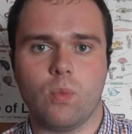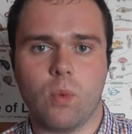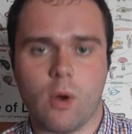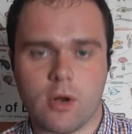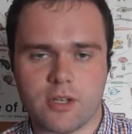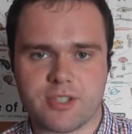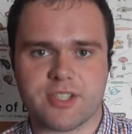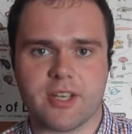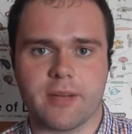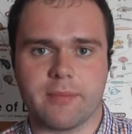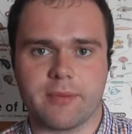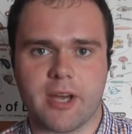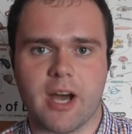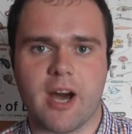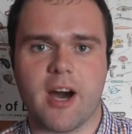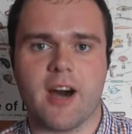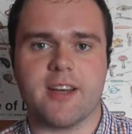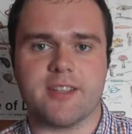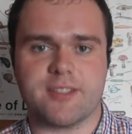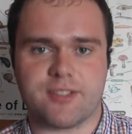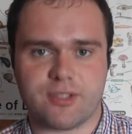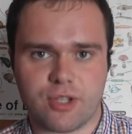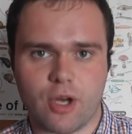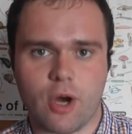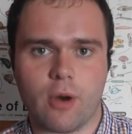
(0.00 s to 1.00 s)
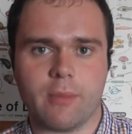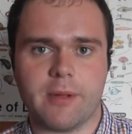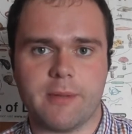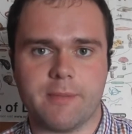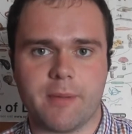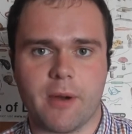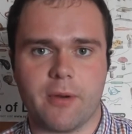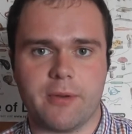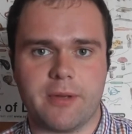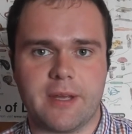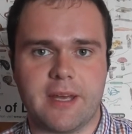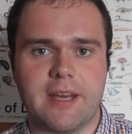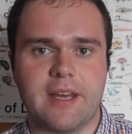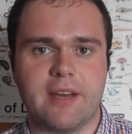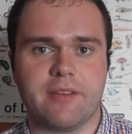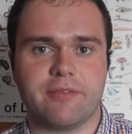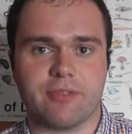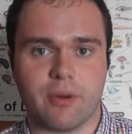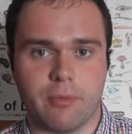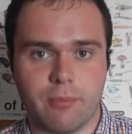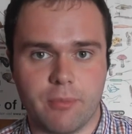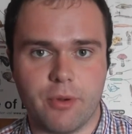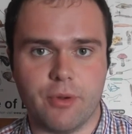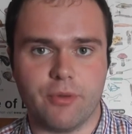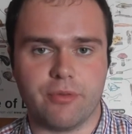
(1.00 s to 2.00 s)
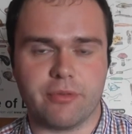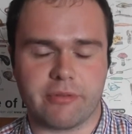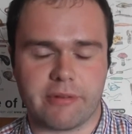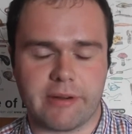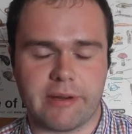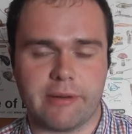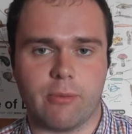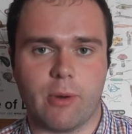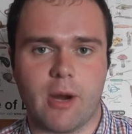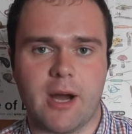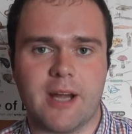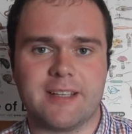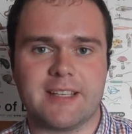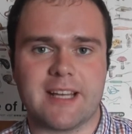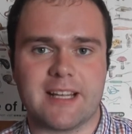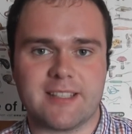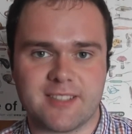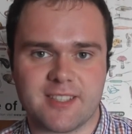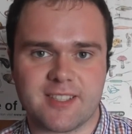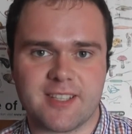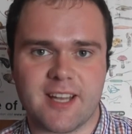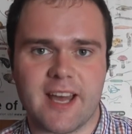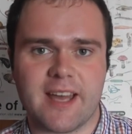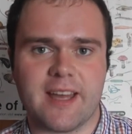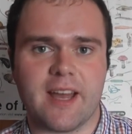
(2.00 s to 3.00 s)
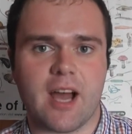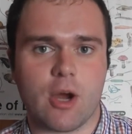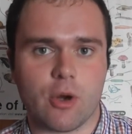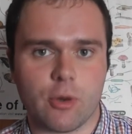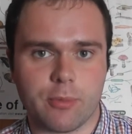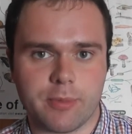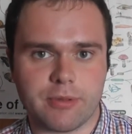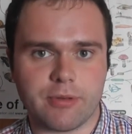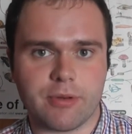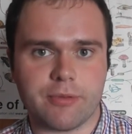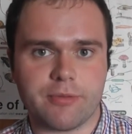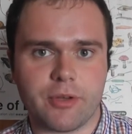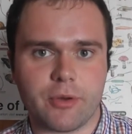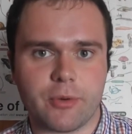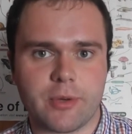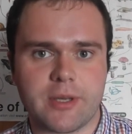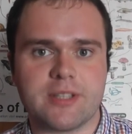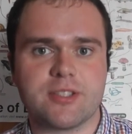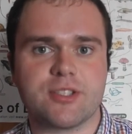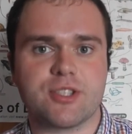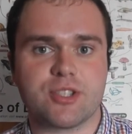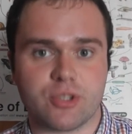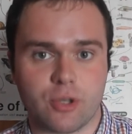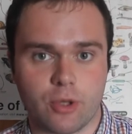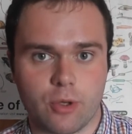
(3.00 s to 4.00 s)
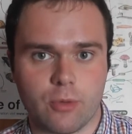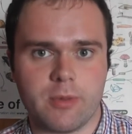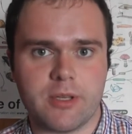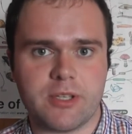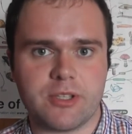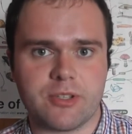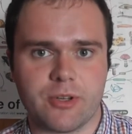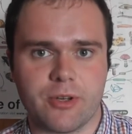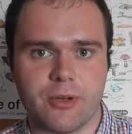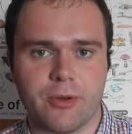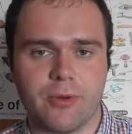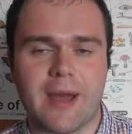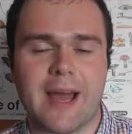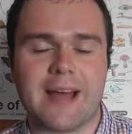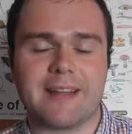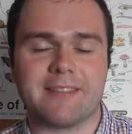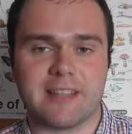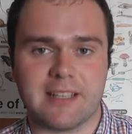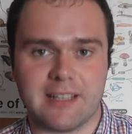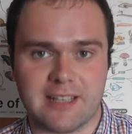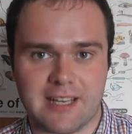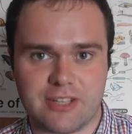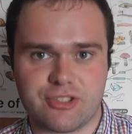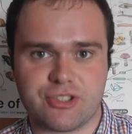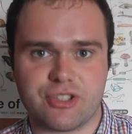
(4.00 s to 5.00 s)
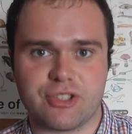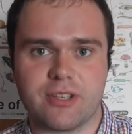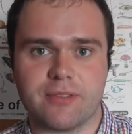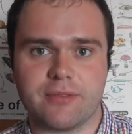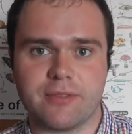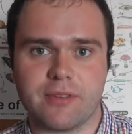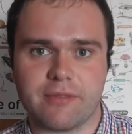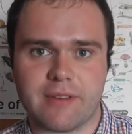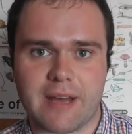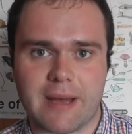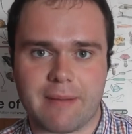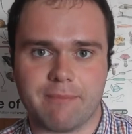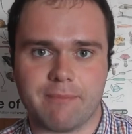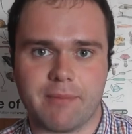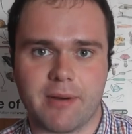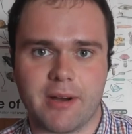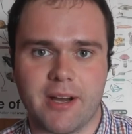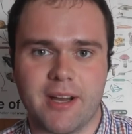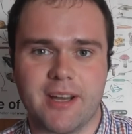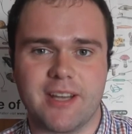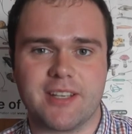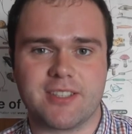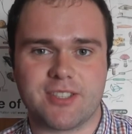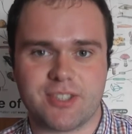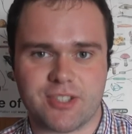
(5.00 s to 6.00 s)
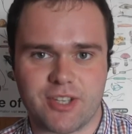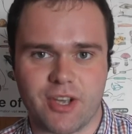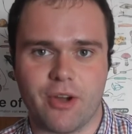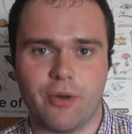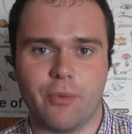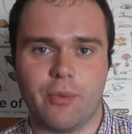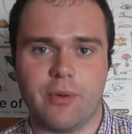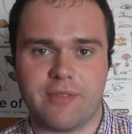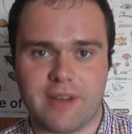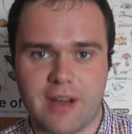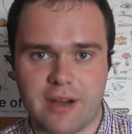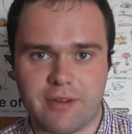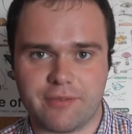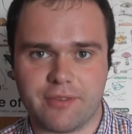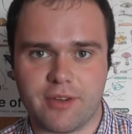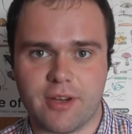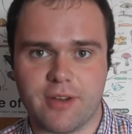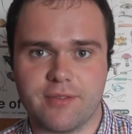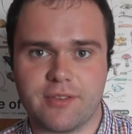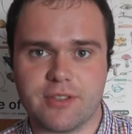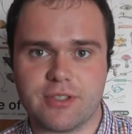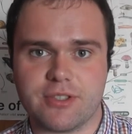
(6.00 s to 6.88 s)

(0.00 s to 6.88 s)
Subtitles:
What's up guys, Tommy Bowyer here from Movie Rewind, and today I will be reviewing Scooby-Doo and the Legend of the Vampire. So without further